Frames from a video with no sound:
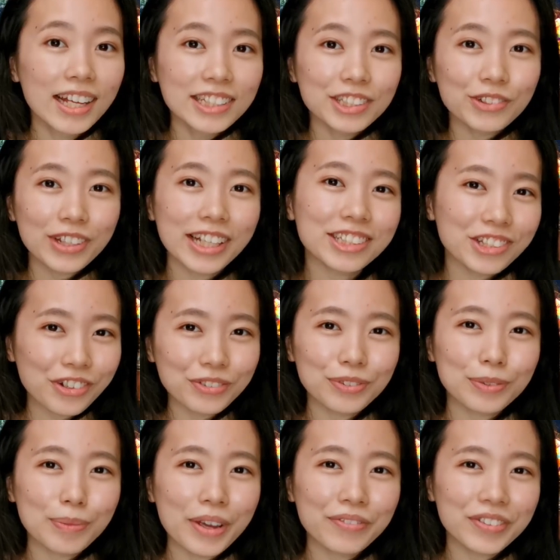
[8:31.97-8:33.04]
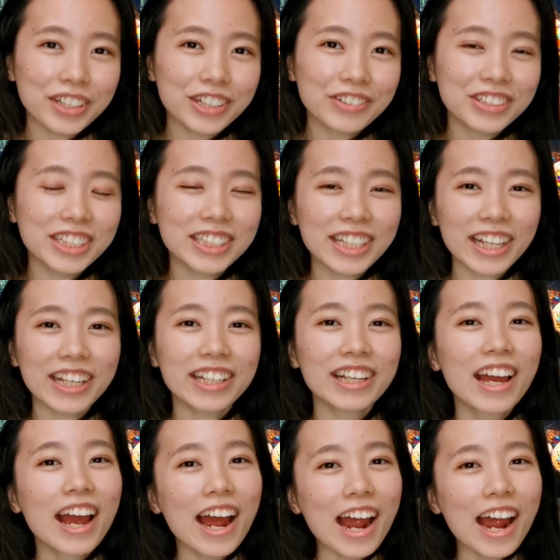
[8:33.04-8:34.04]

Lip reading: So that's all for my video today.